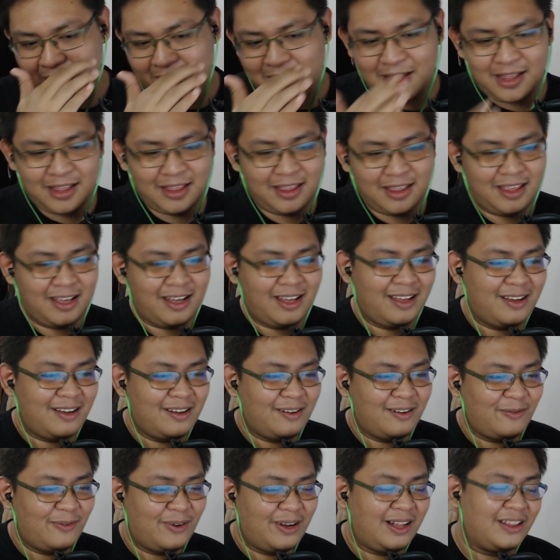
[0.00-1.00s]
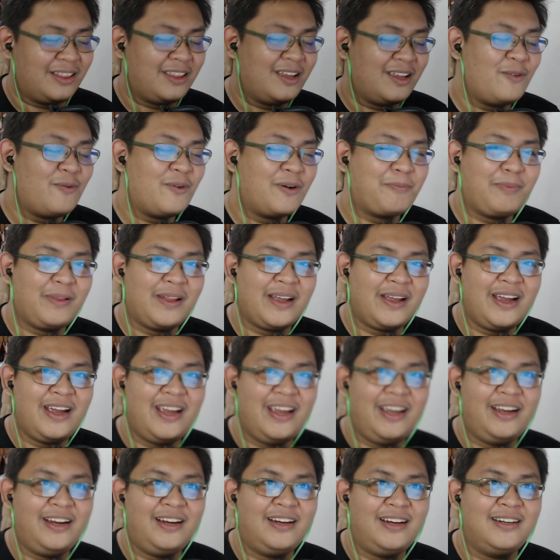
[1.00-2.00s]
They were
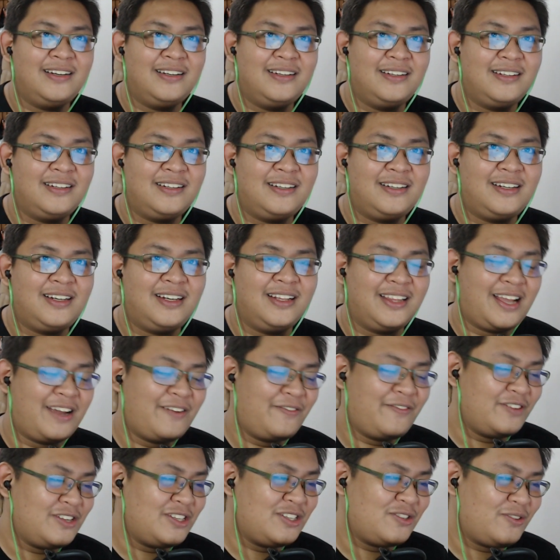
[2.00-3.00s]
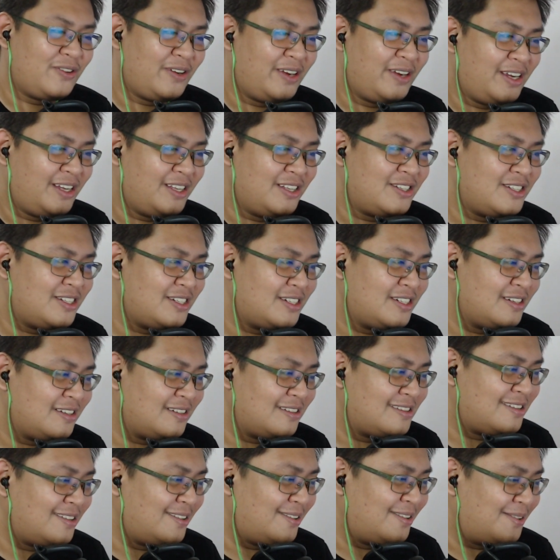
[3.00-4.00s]
playing Life is Strange,
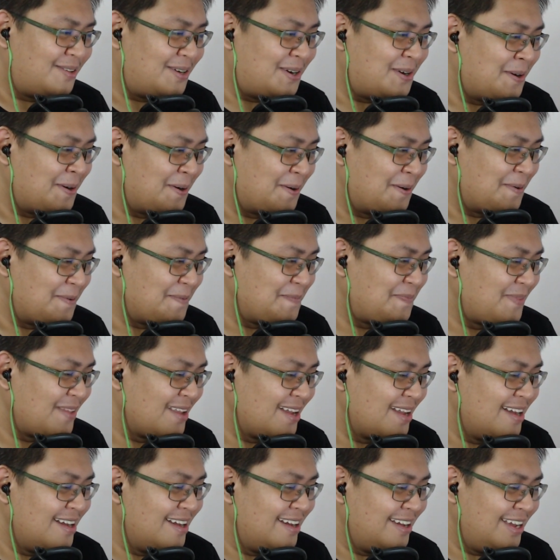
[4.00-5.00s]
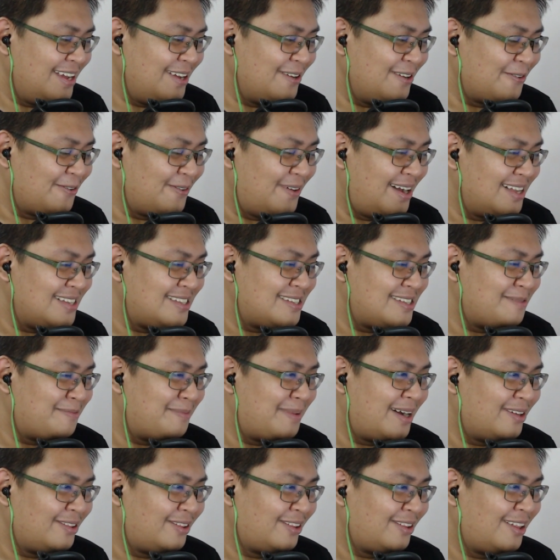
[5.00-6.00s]
so he rants
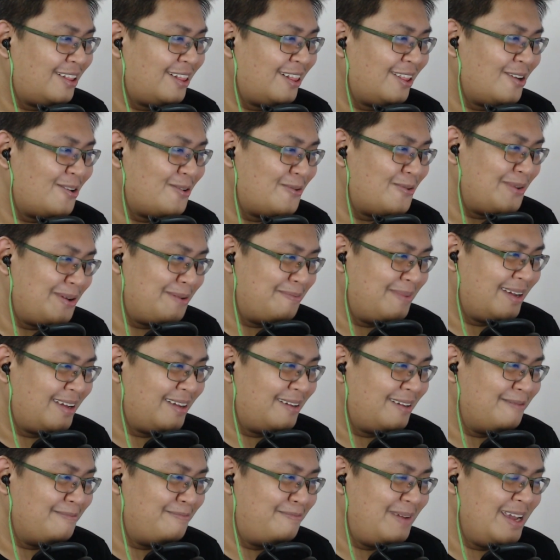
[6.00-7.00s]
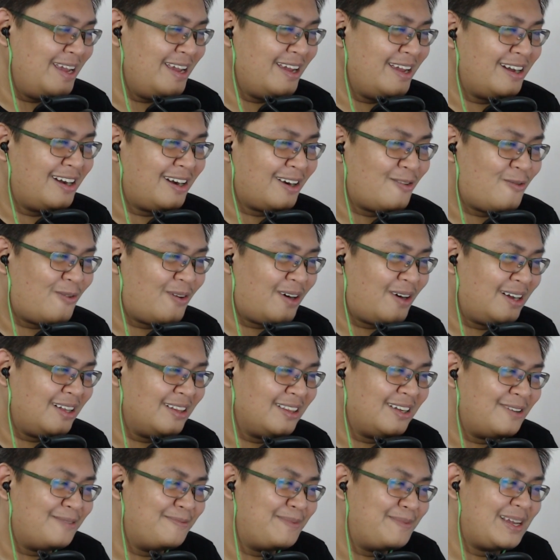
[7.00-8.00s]
about Chloe being a
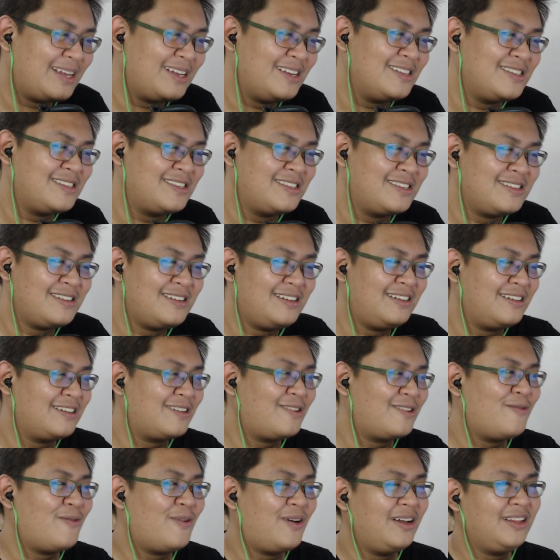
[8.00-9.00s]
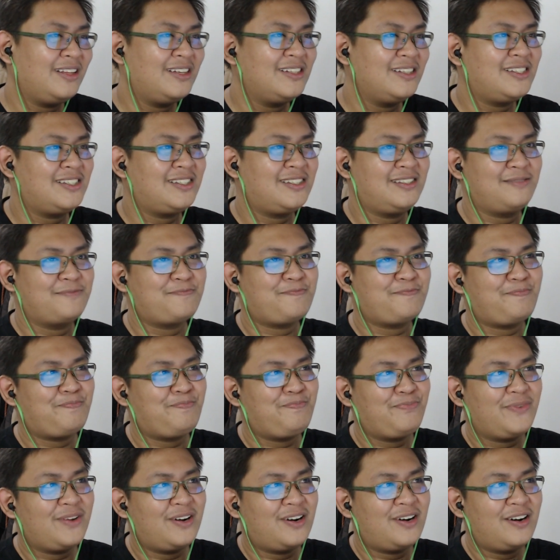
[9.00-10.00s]
koala because koalas
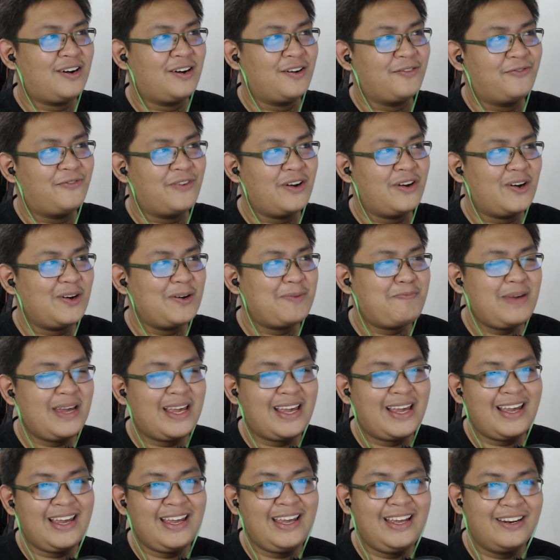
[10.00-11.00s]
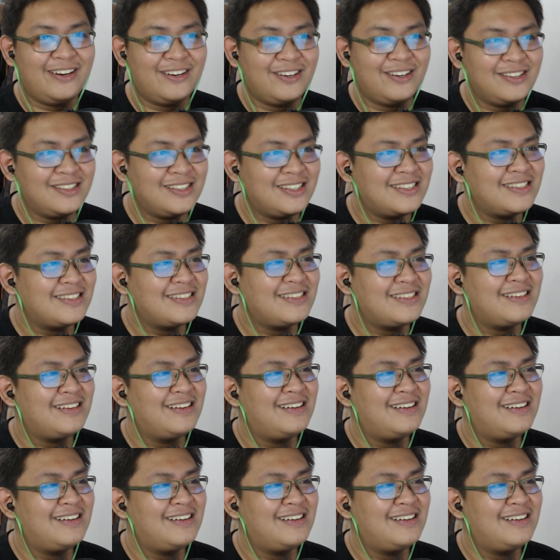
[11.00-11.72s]
are very picky eaters.